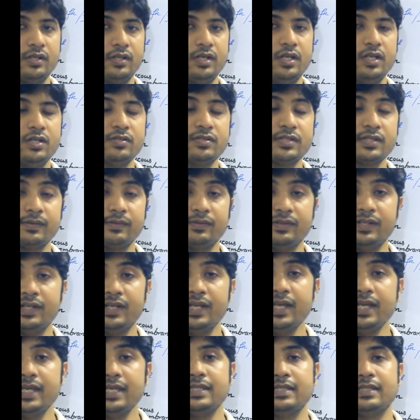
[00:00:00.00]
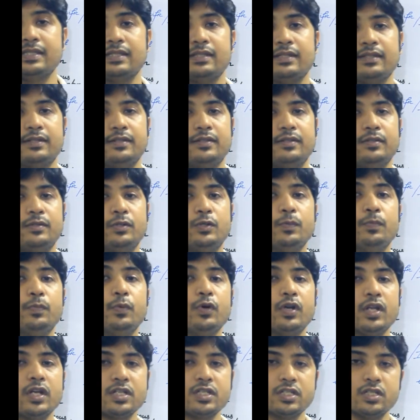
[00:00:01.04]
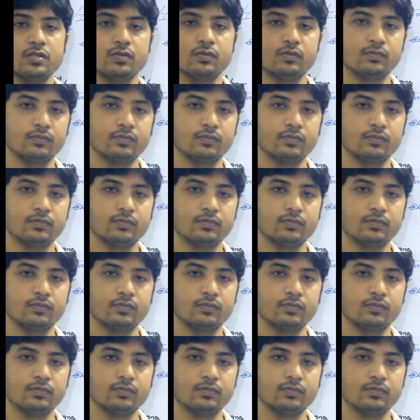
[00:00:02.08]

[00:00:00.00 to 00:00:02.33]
into 7 days to protect you.